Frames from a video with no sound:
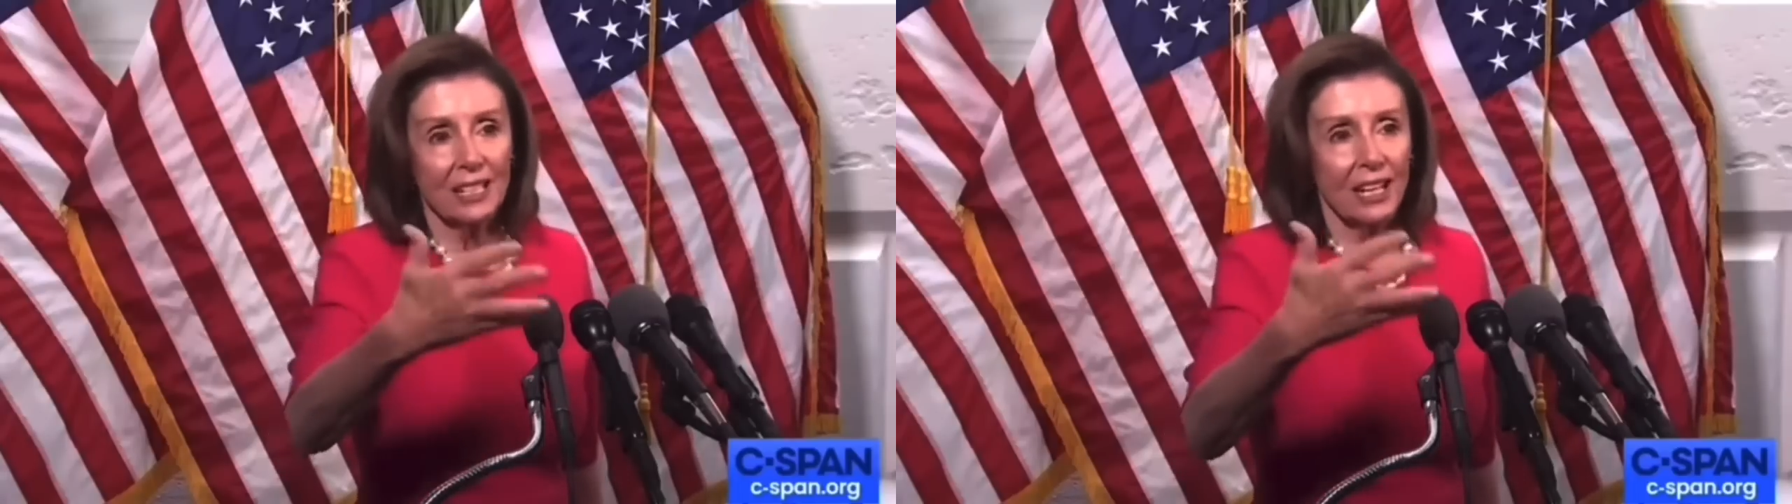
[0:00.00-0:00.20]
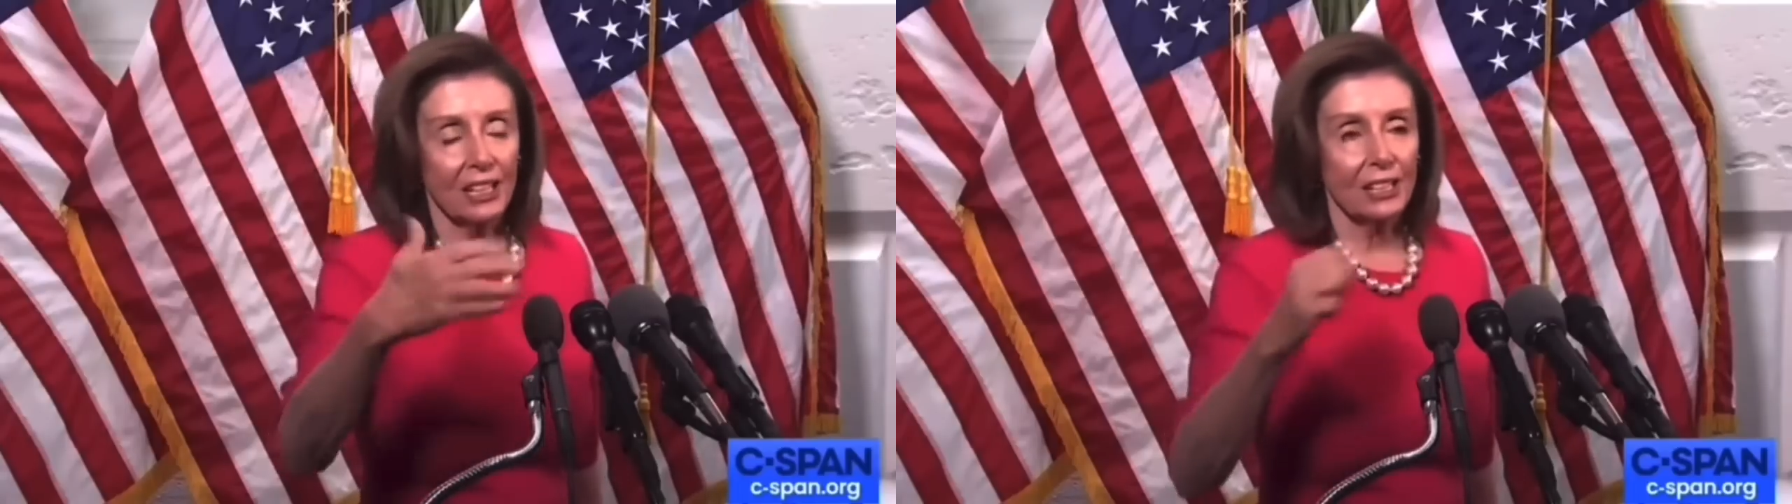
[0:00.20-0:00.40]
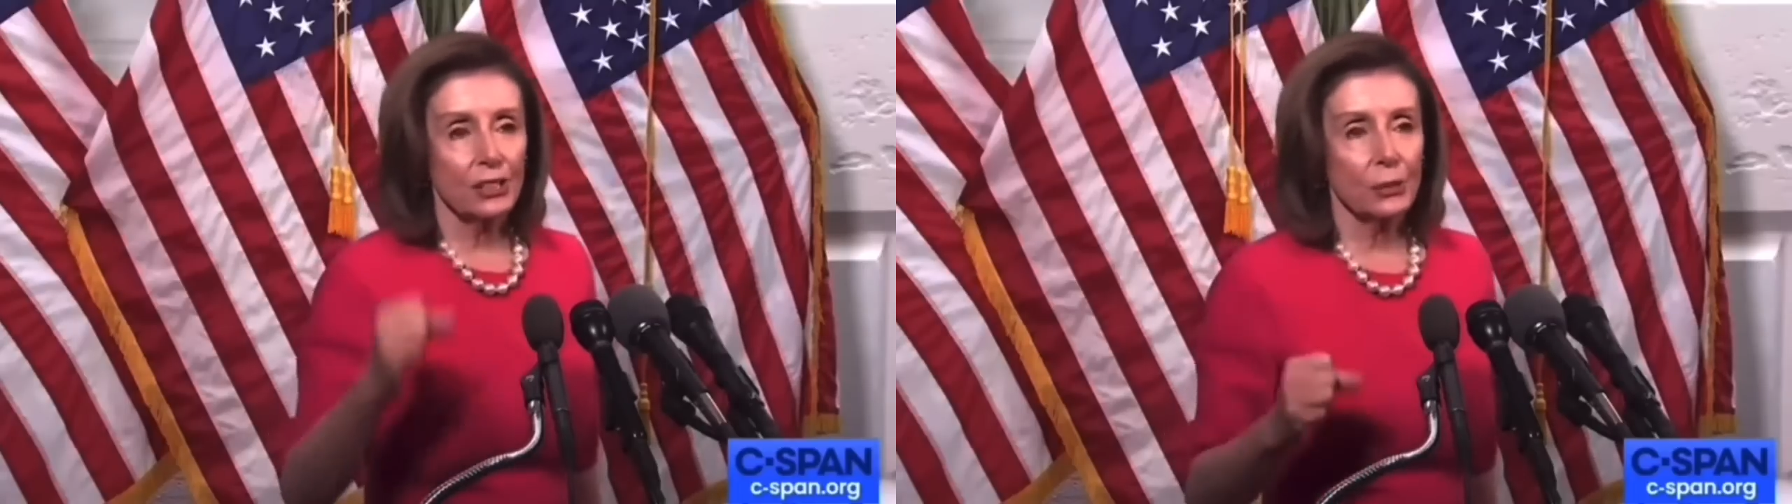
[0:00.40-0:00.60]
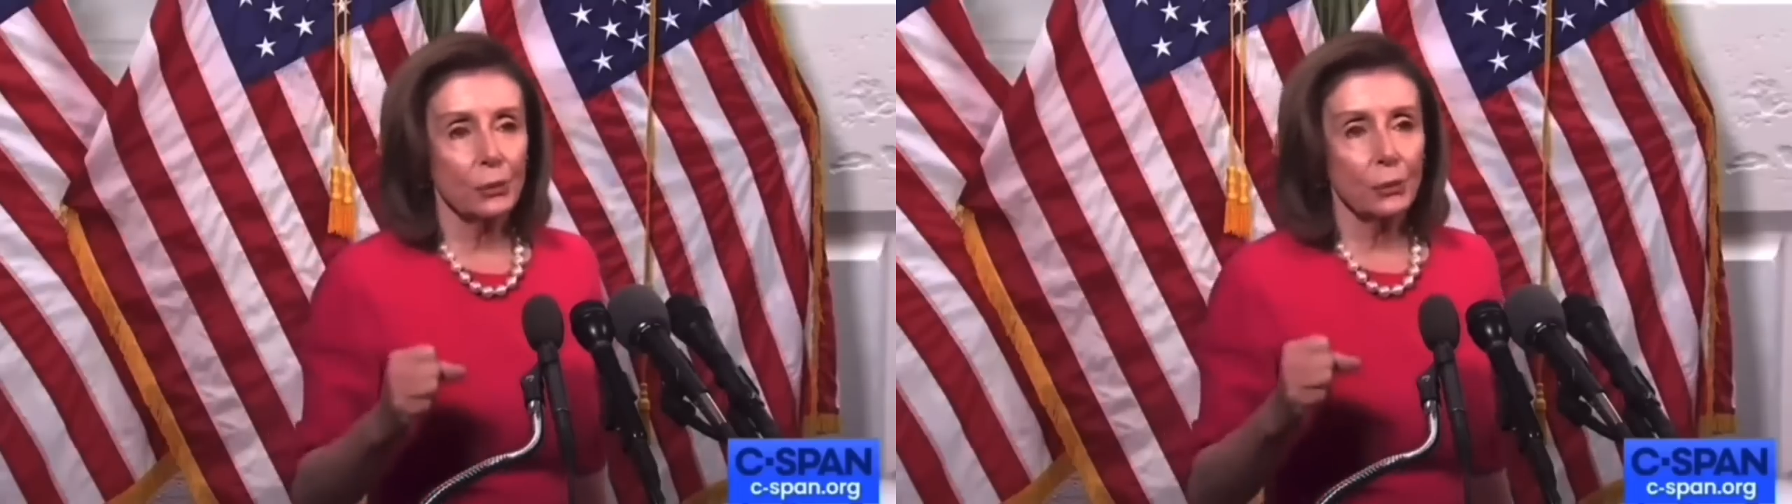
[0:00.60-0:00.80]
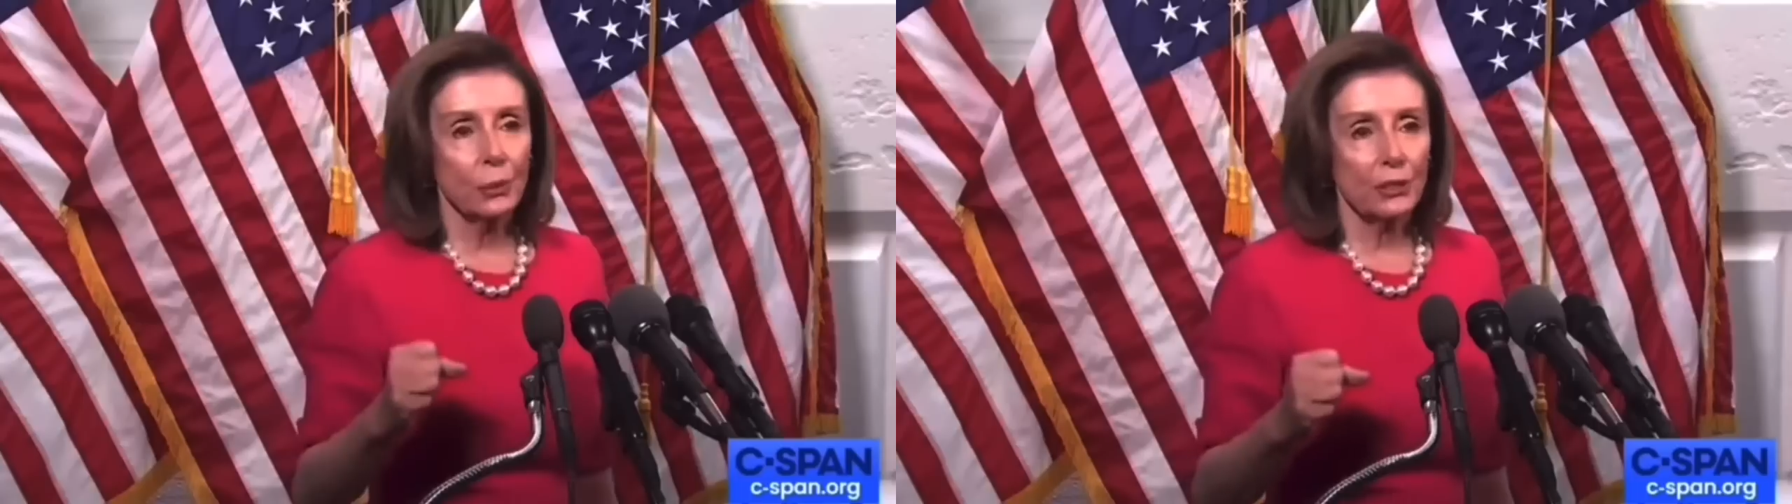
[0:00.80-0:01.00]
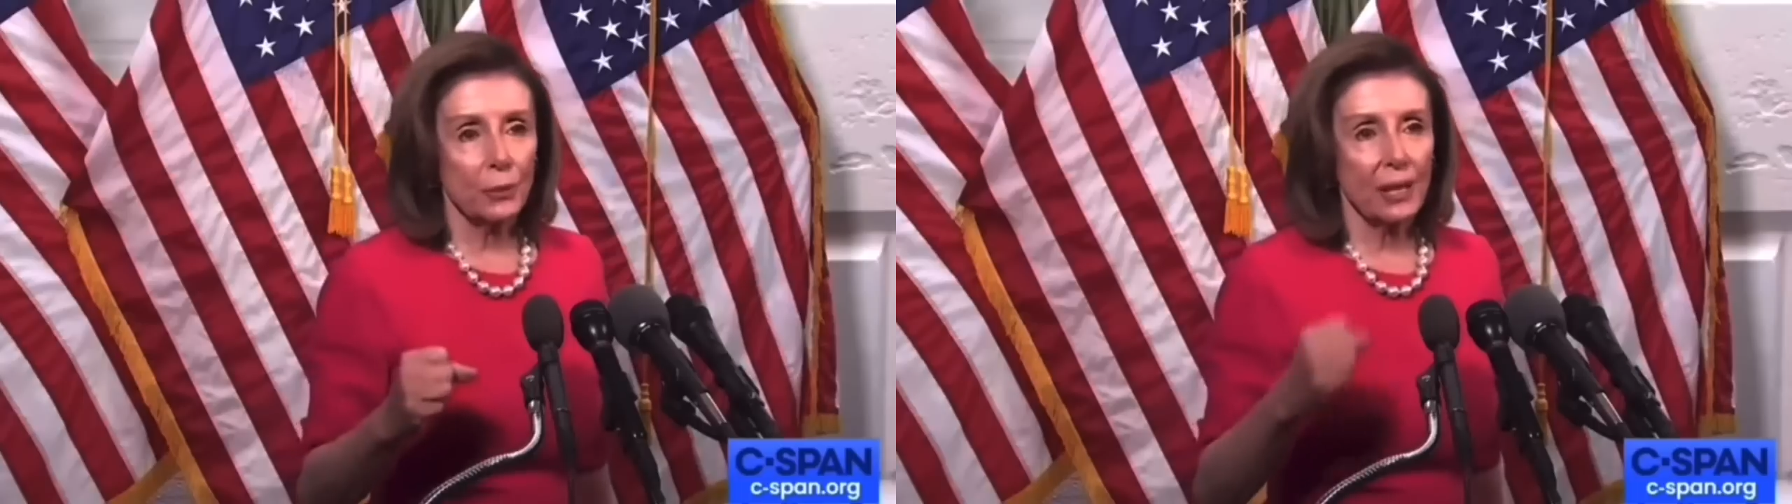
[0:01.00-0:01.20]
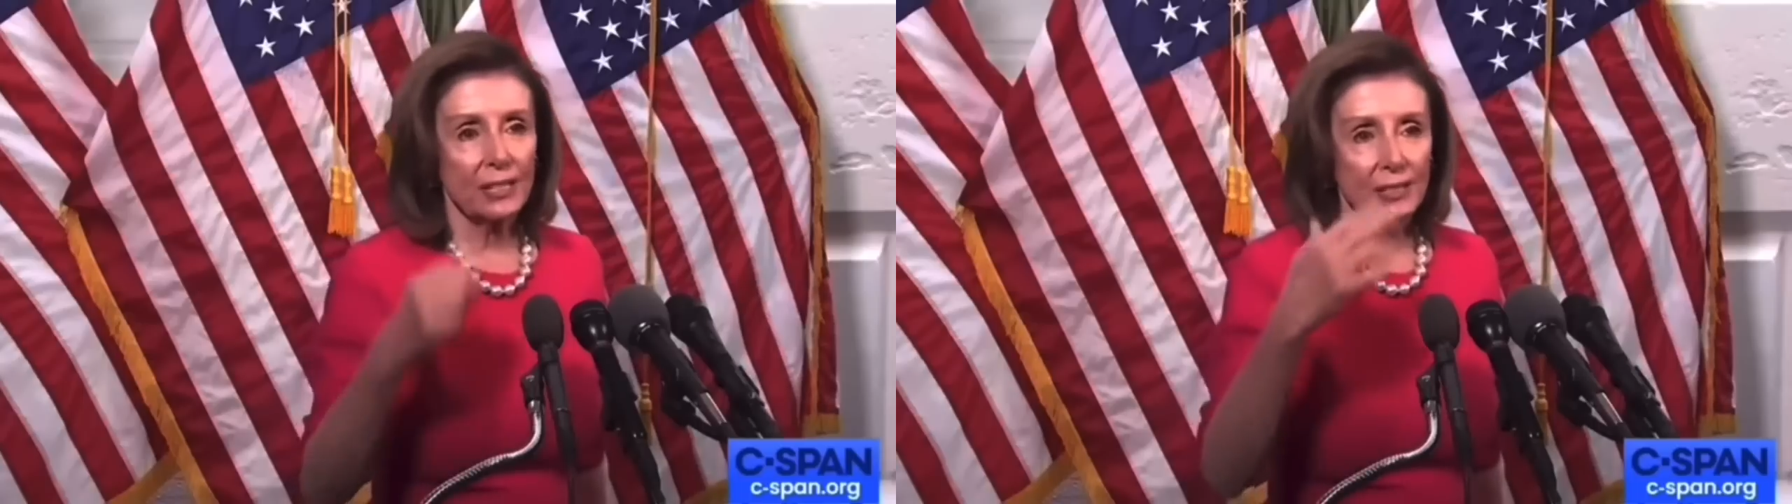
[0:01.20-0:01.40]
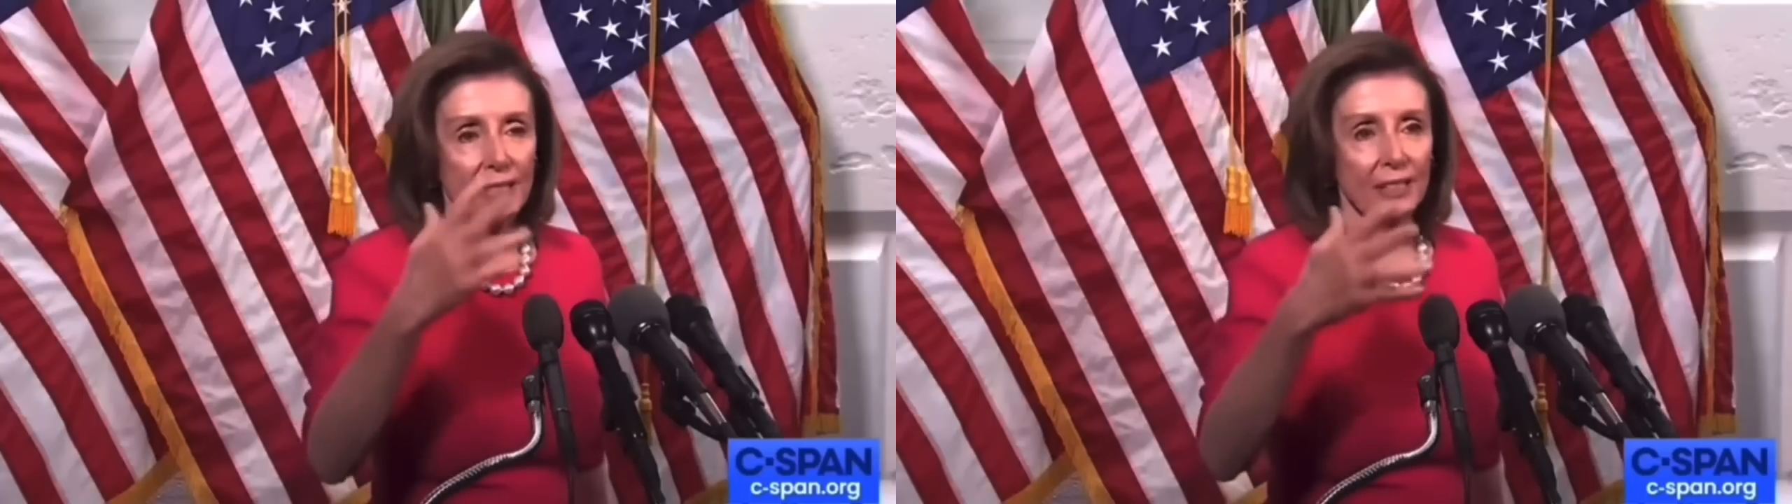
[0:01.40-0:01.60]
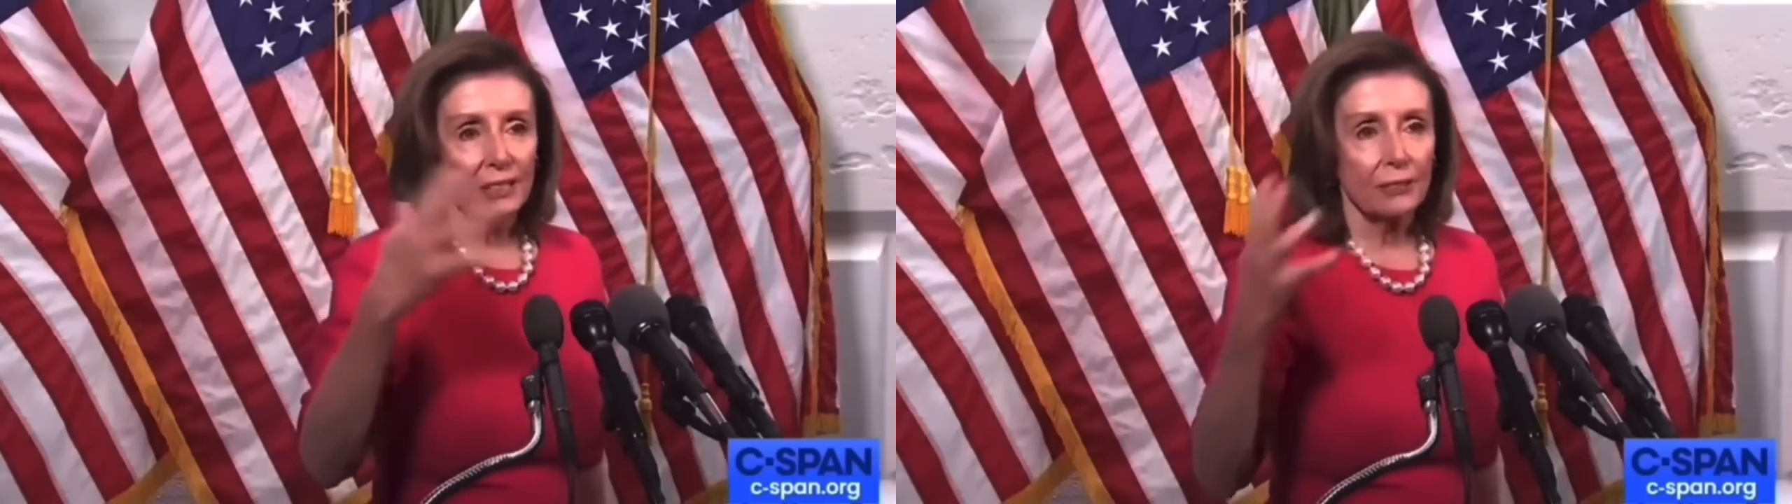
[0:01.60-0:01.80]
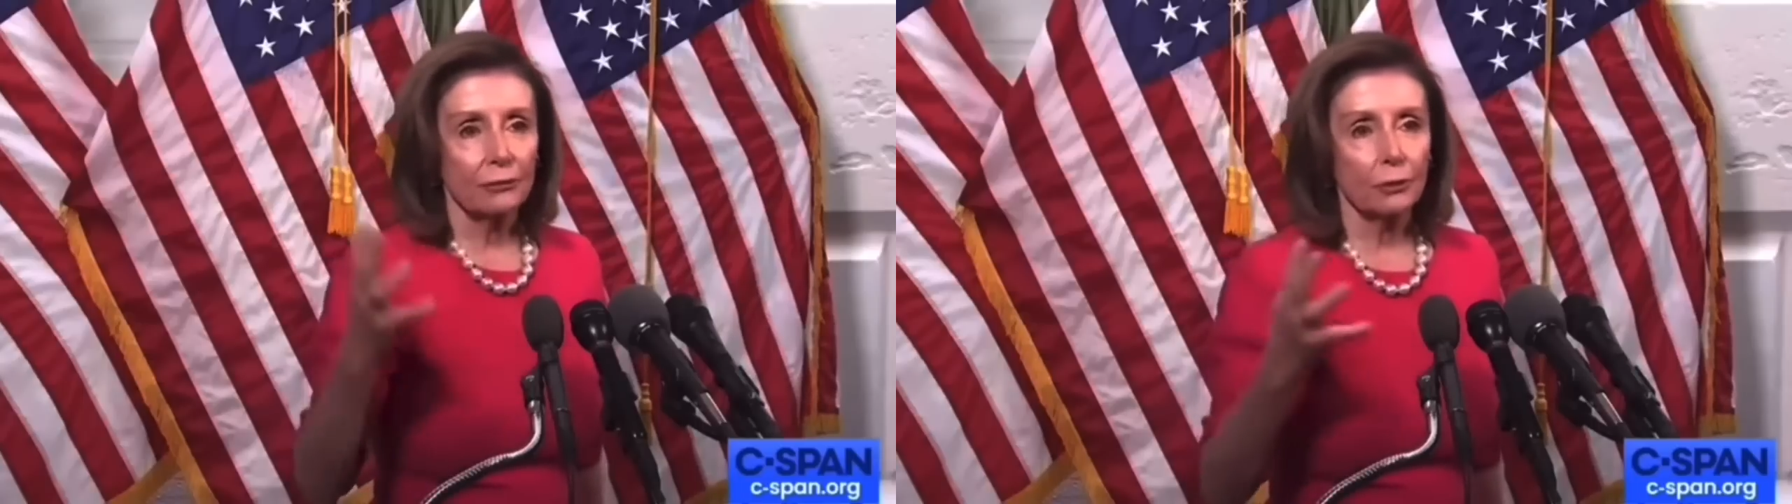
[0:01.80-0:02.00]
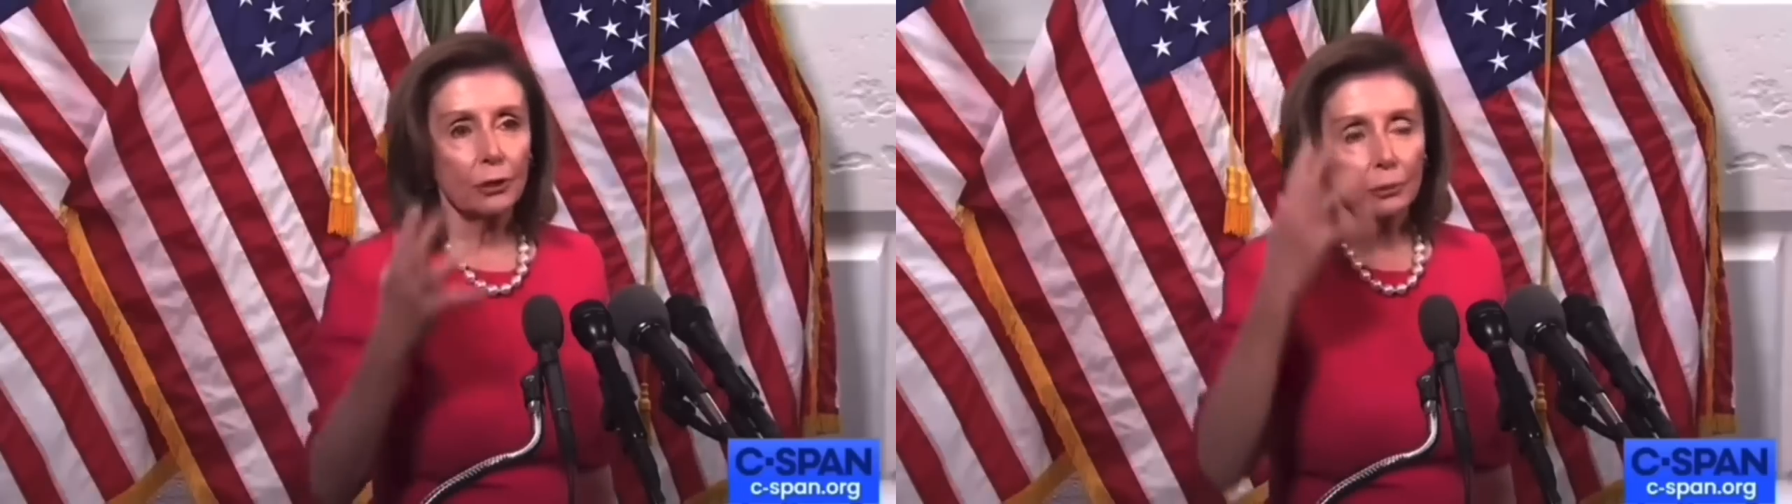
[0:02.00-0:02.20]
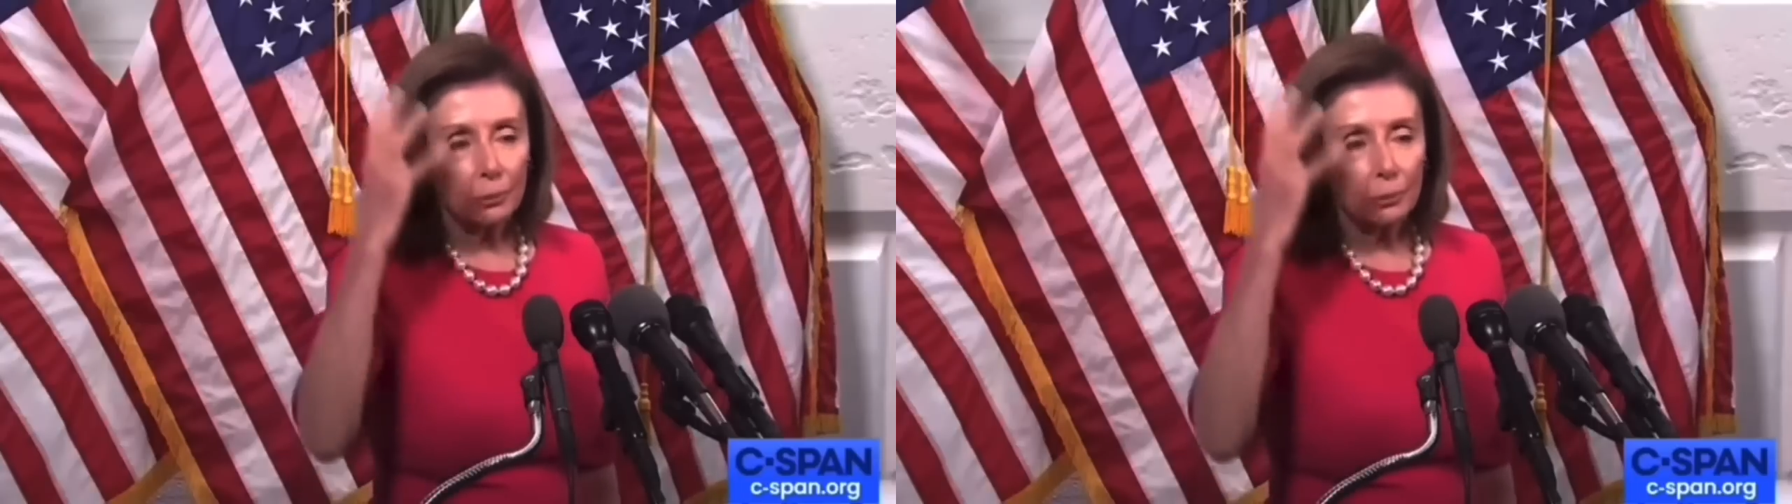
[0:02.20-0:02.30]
uh, to address the full